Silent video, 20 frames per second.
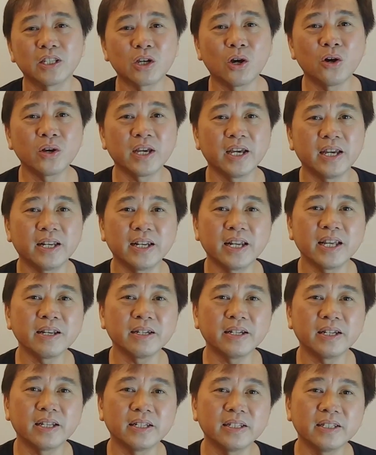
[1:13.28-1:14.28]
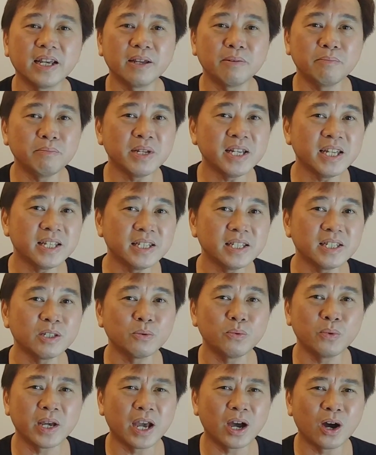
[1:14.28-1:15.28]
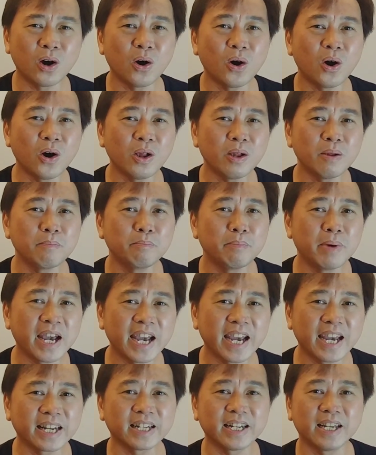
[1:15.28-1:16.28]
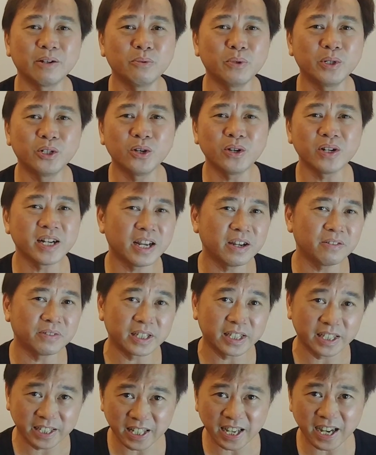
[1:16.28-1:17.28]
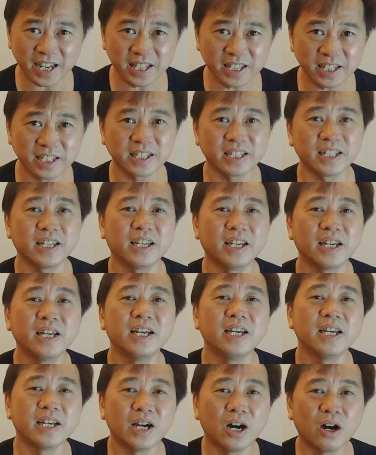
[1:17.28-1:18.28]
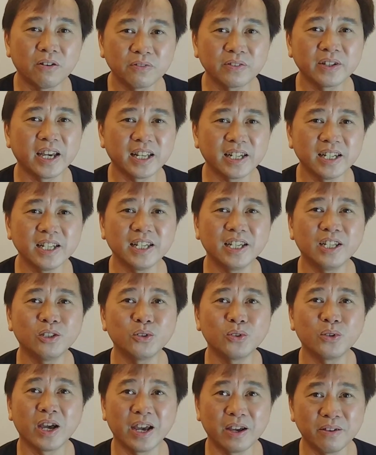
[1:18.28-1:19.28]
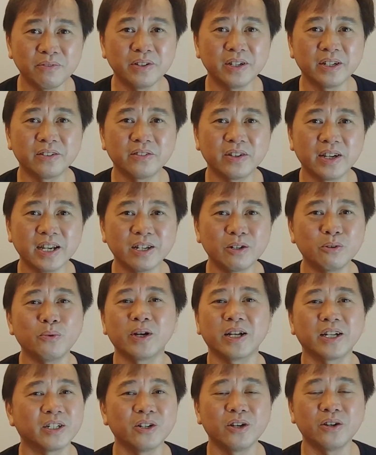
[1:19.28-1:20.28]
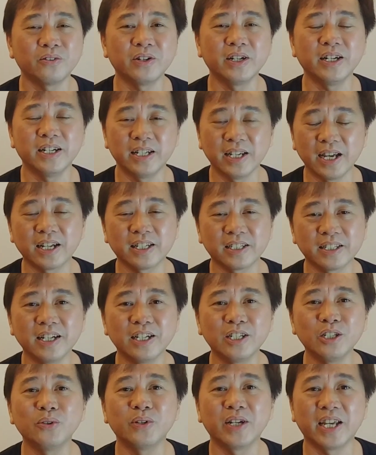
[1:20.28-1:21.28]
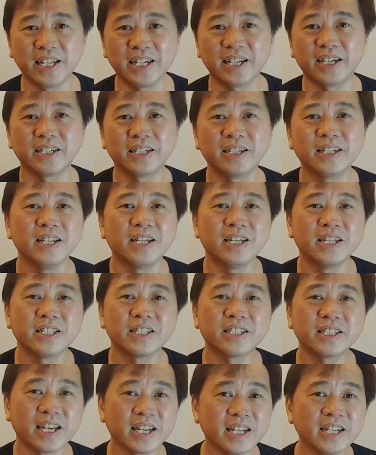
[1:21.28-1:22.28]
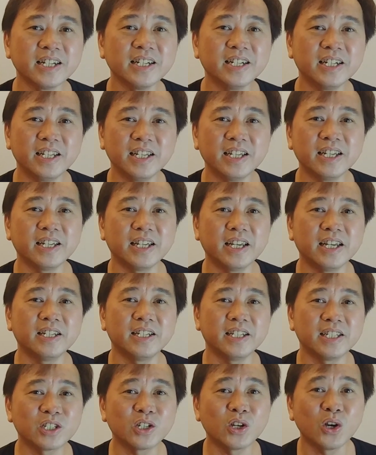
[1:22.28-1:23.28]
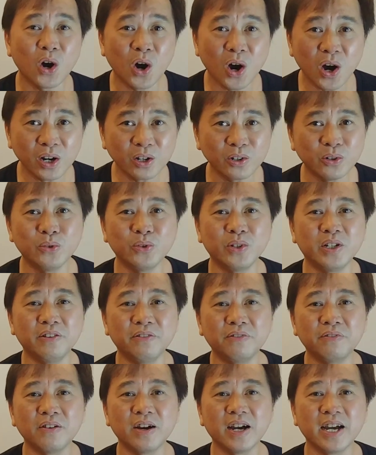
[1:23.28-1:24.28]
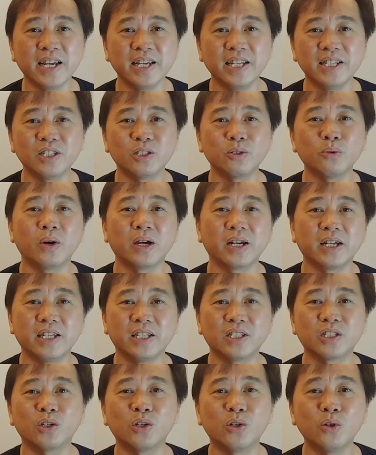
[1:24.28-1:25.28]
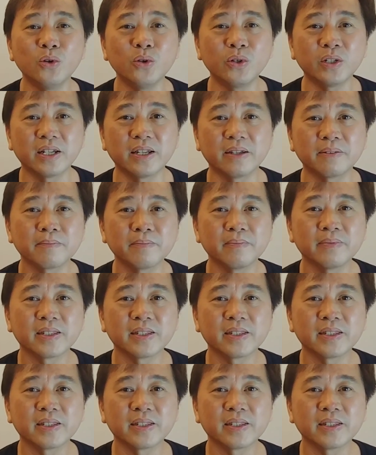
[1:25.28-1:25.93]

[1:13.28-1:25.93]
Okay, that means we are all bad and we don't have a chance of getting into heaven, right? Well, not really. I'll tell you later. Secondly, it is God who defines what is good,